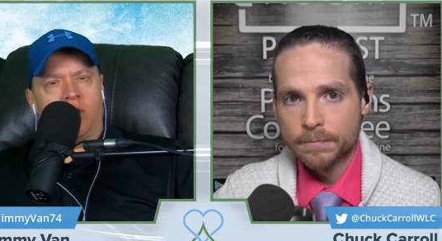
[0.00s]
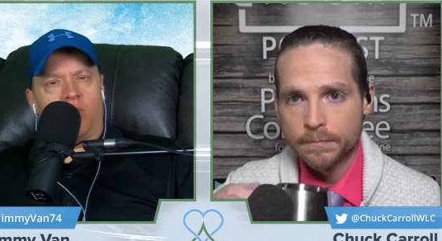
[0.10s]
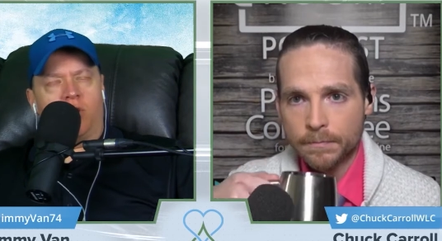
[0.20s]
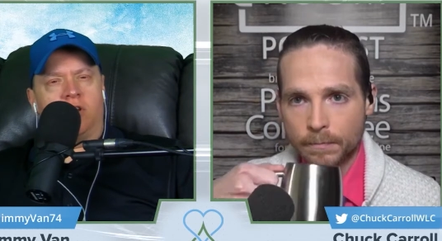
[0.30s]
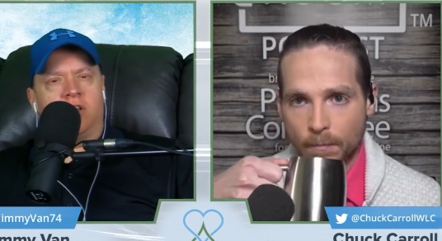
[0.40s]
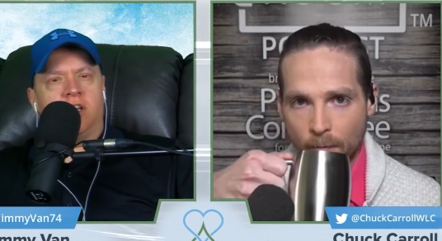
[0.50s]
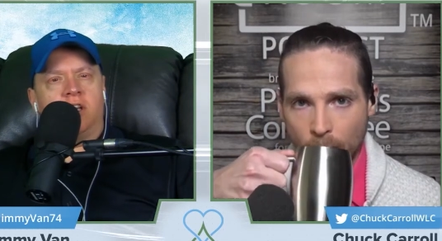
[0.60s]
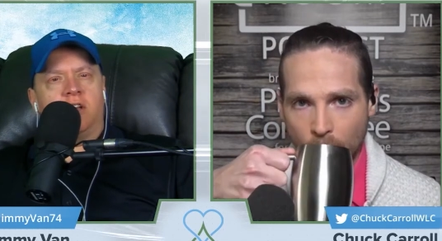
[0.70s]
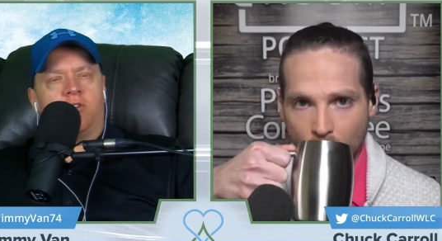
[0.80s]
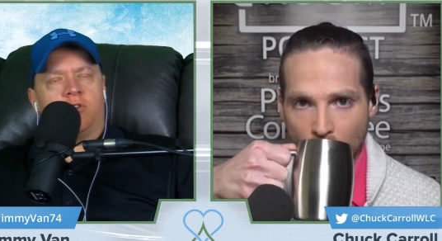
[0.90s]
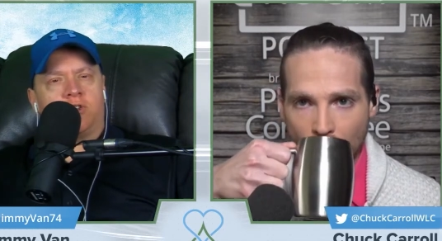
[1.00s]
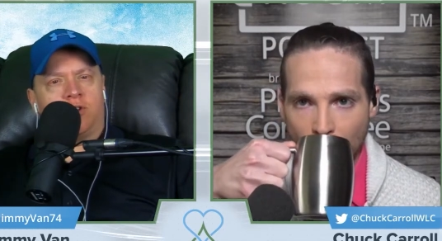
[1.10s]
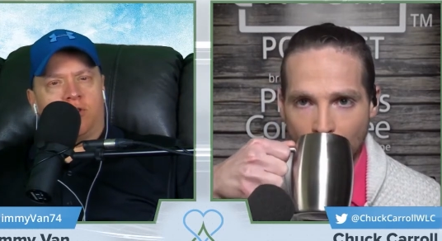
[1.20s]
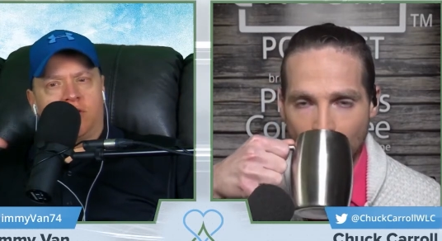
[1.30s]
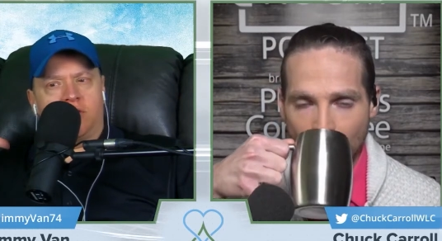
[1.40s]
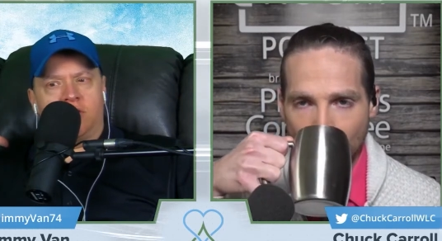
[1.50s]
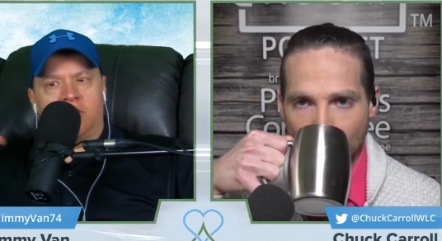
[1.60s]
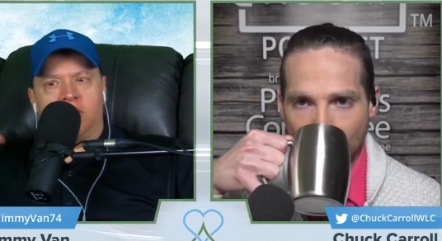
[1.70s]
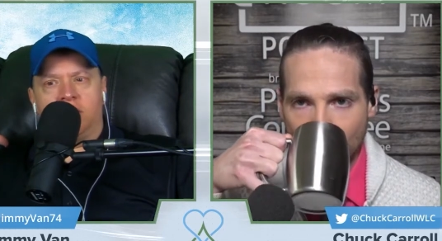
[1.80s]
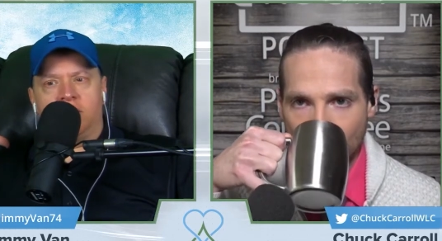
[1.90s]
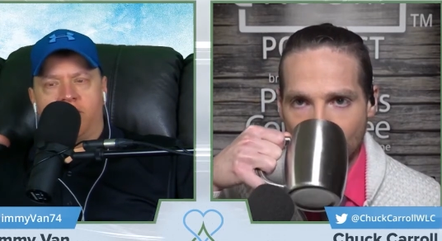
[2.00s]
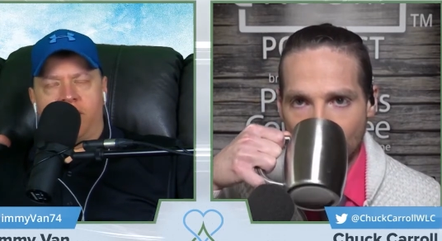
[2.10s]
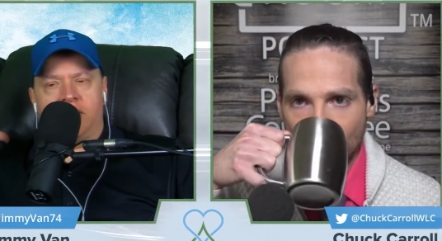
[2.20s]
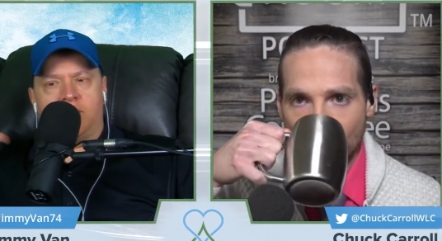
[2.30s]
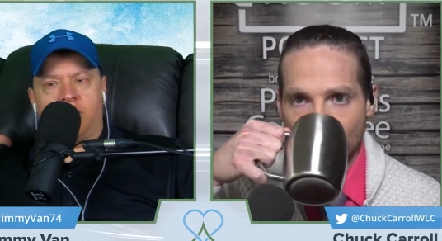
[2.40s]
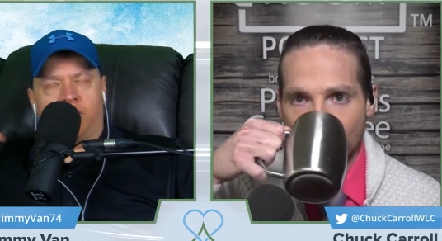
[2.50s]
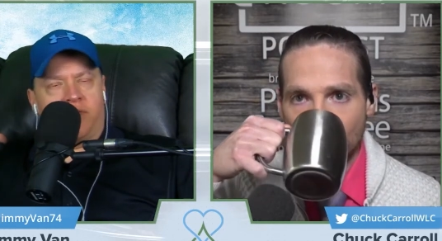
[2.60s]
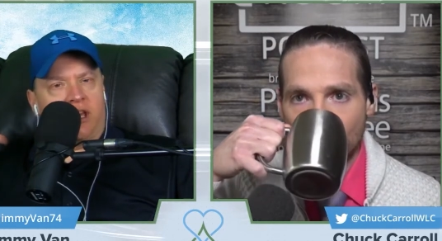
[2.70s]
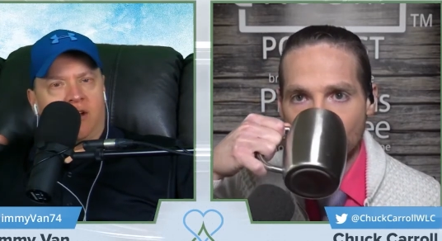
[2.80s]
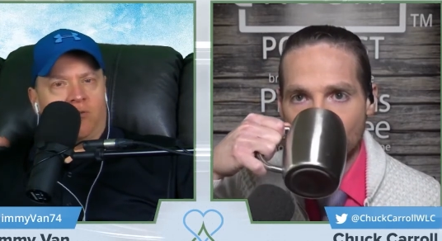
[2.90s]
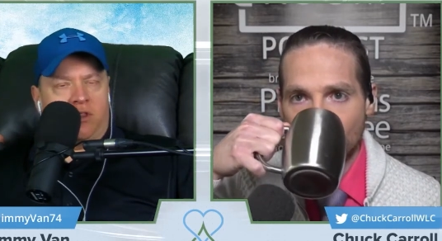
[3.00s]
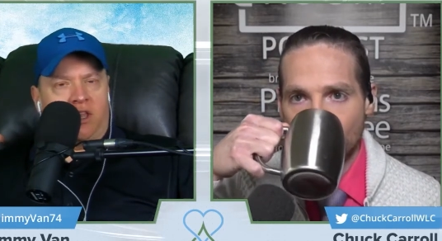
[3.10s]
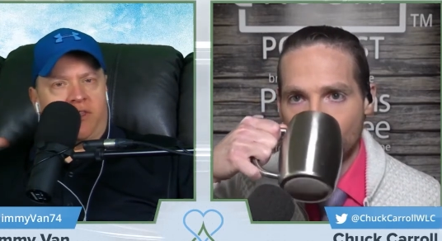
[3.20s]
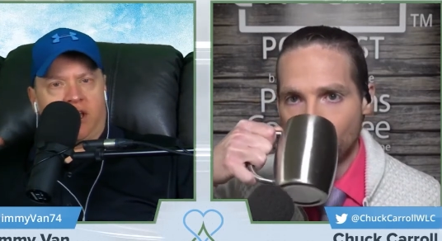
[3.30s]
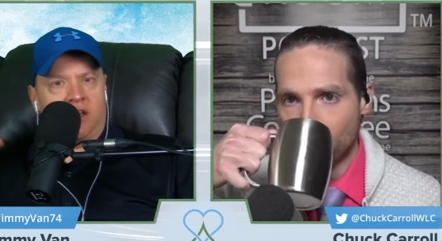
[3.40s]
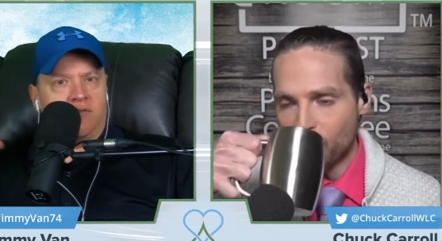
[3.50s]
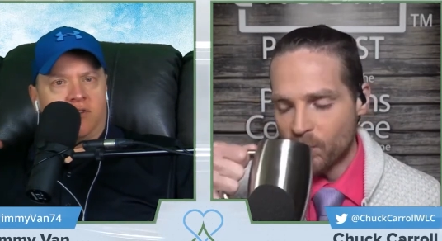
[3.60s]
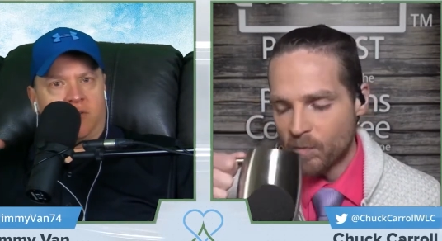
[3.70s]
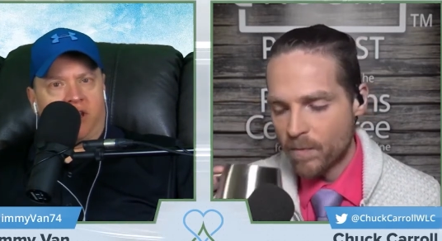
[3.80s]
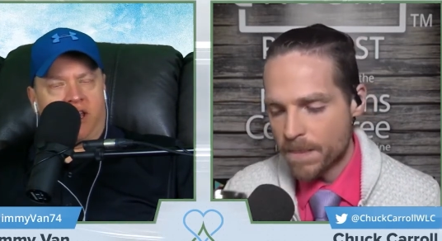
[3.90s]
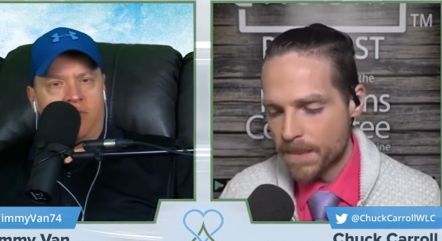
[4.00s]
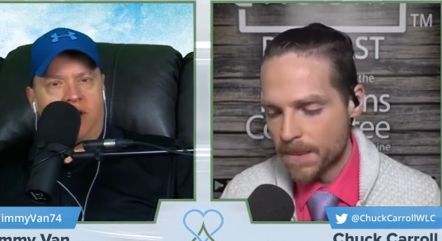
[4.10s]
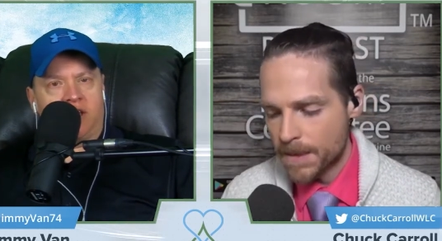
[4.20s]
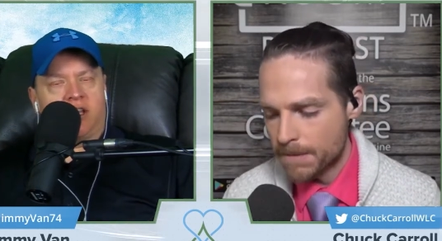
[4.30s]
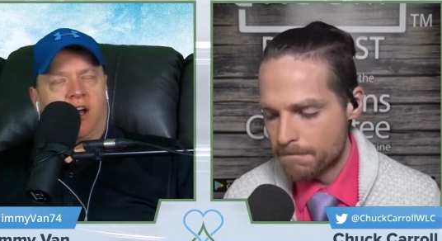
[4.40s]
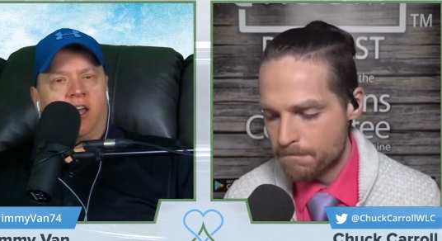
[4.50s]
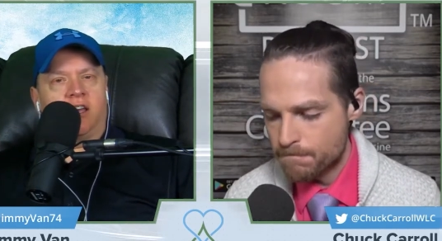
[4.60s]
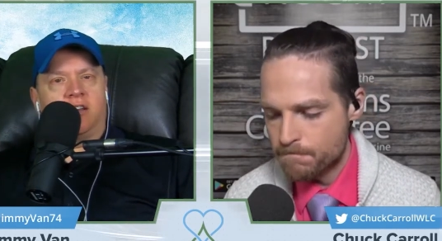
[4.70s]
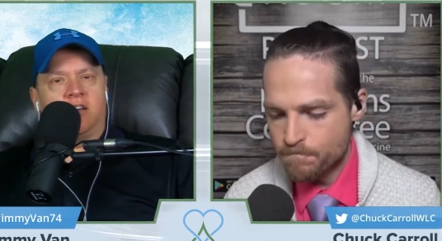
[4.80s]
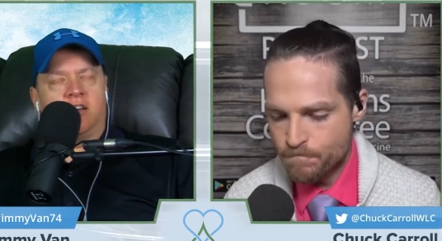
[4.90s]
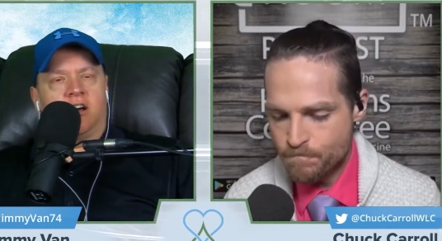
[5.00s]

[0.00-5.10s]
Speaker 1: word. There are certain things that people think of when they think of a plant based diet.